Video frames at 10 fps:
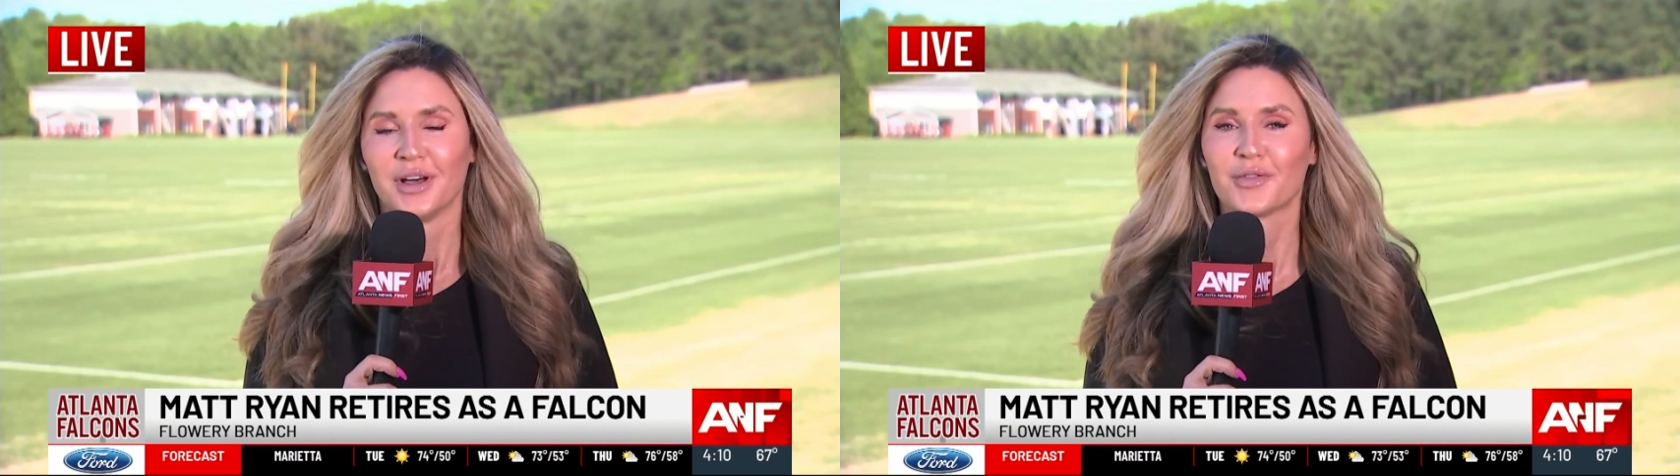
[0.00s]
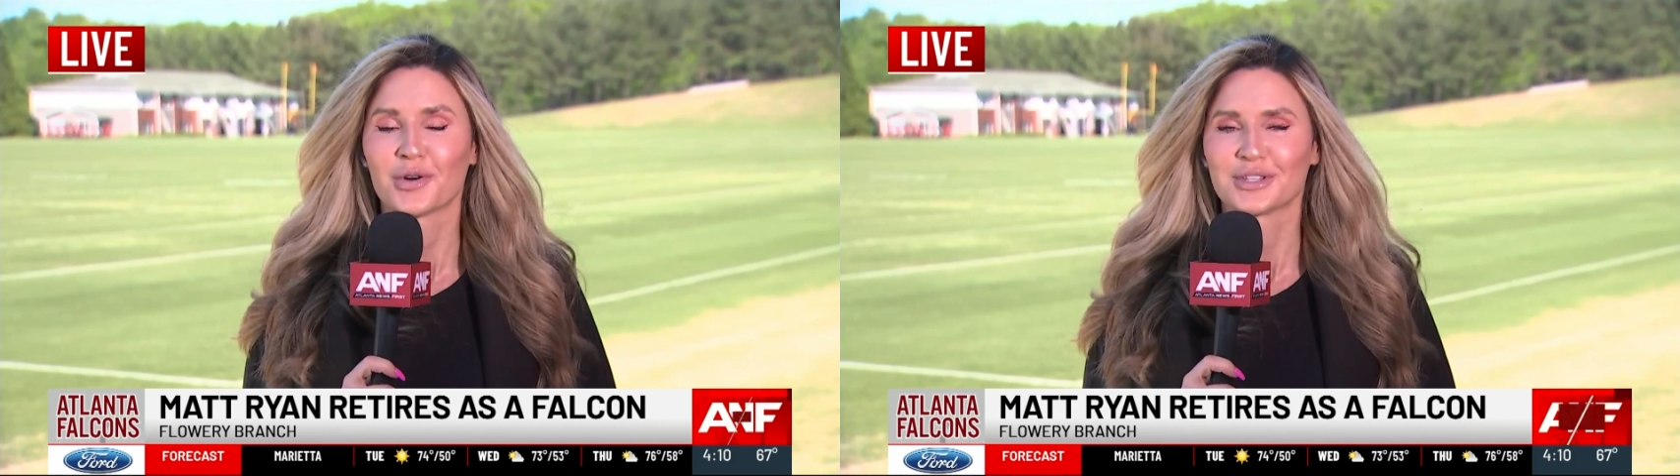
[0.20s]

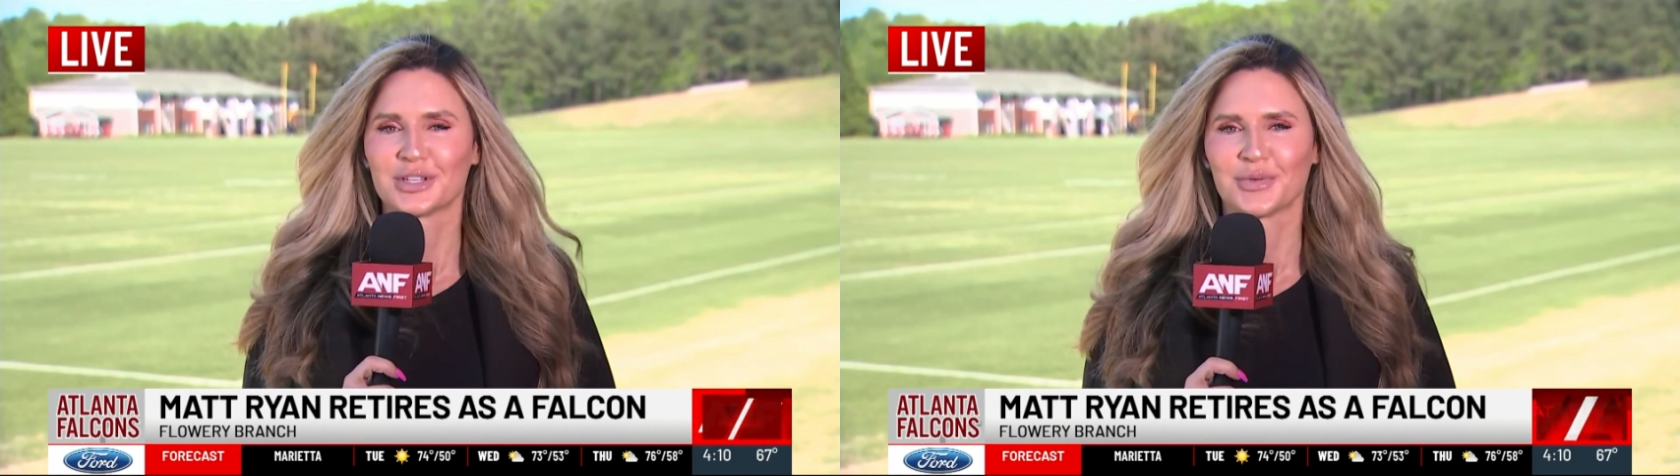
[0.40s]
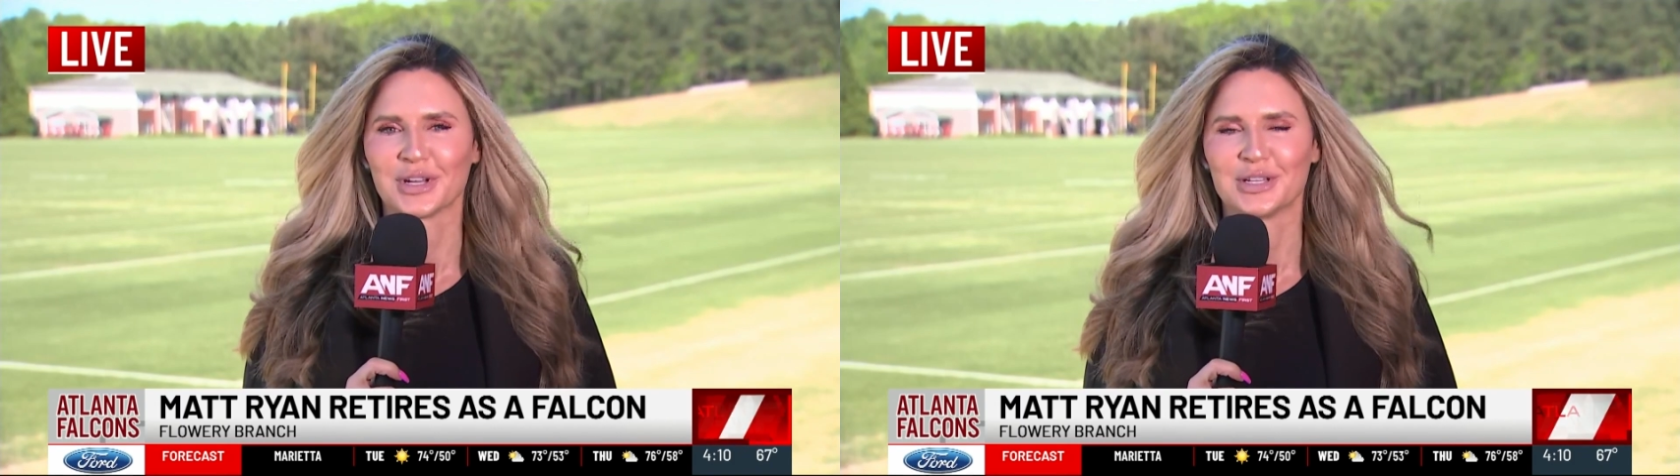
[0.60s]
Of course, the
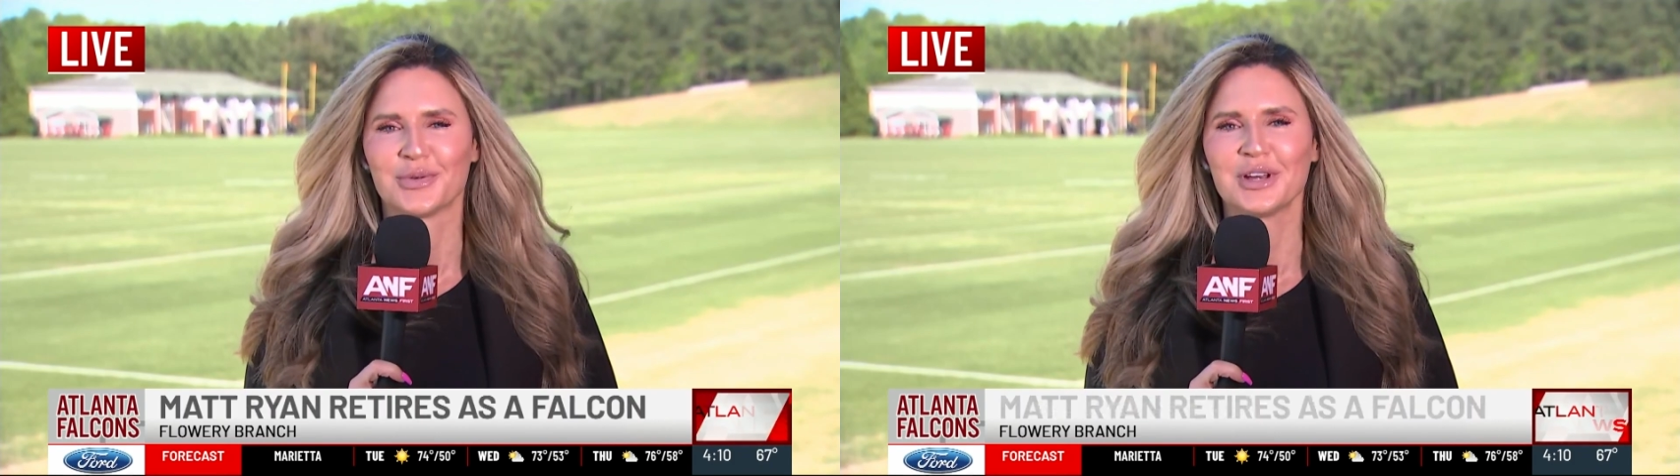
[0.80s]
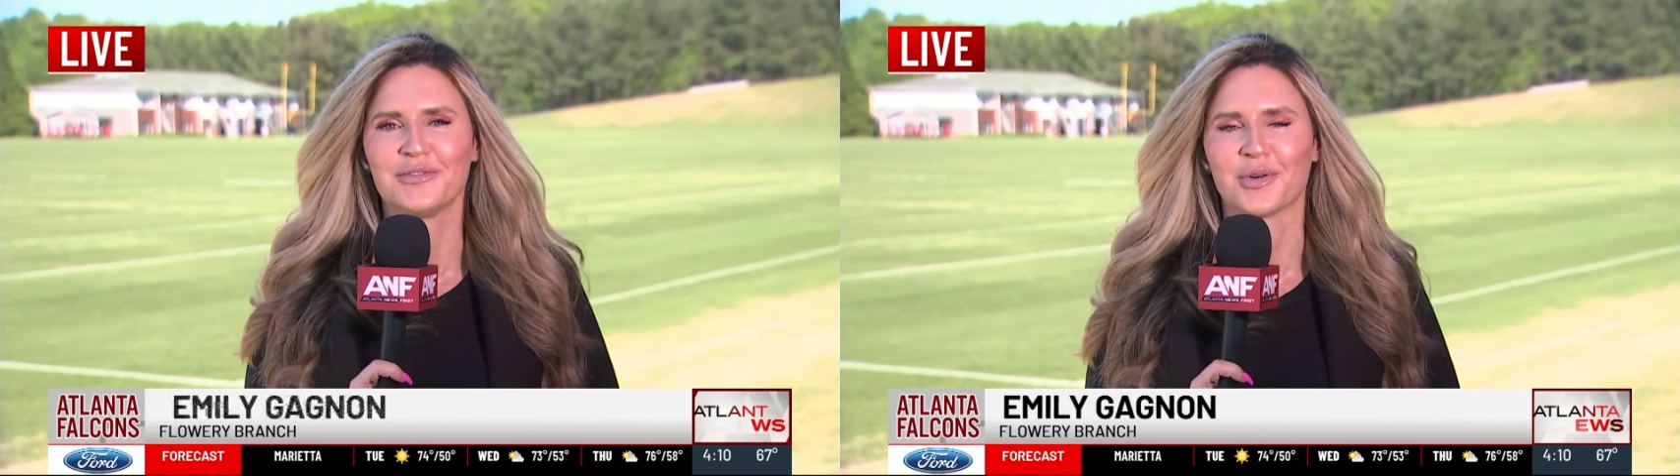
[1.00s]

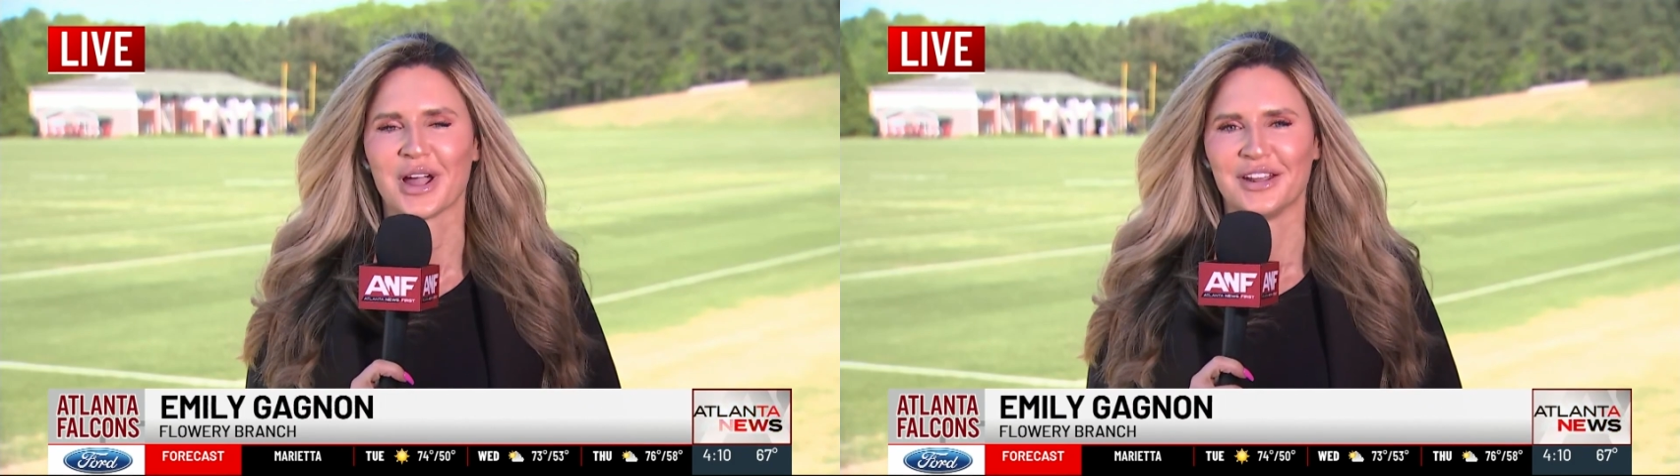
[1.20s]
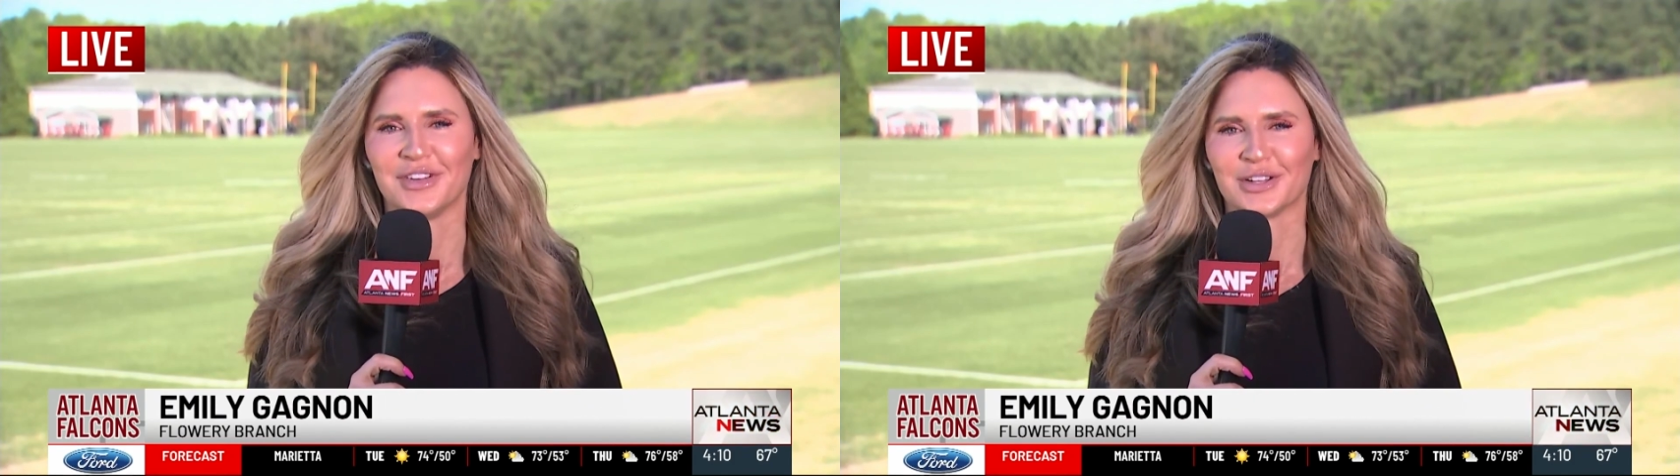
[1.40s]
2024
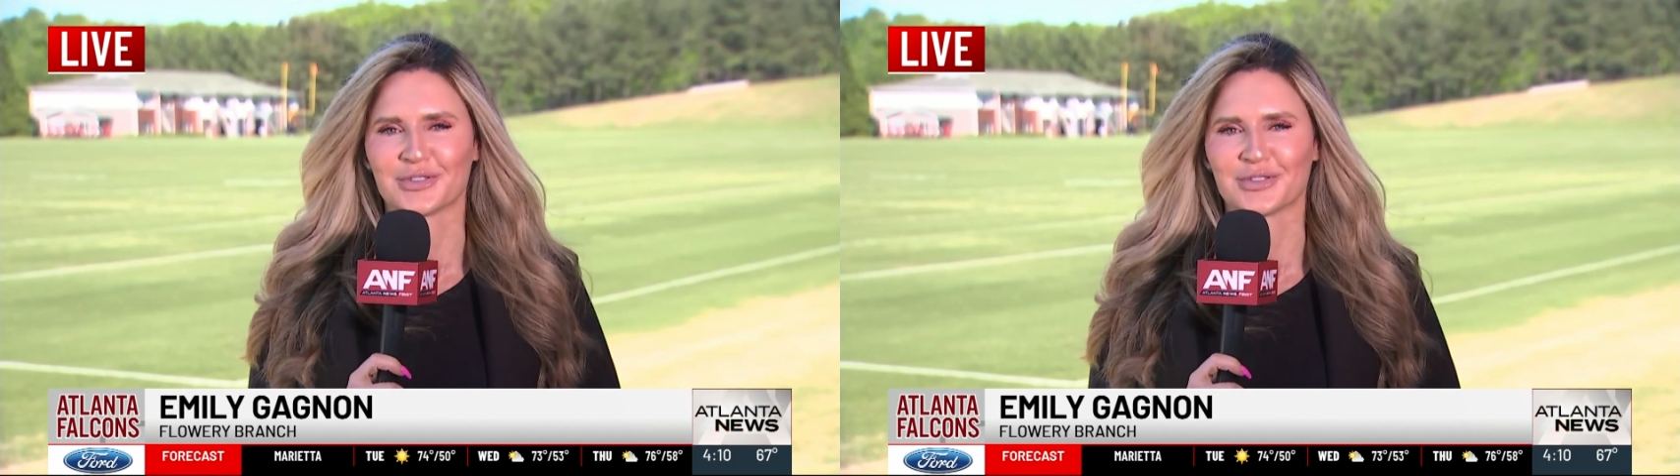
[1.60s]
NFL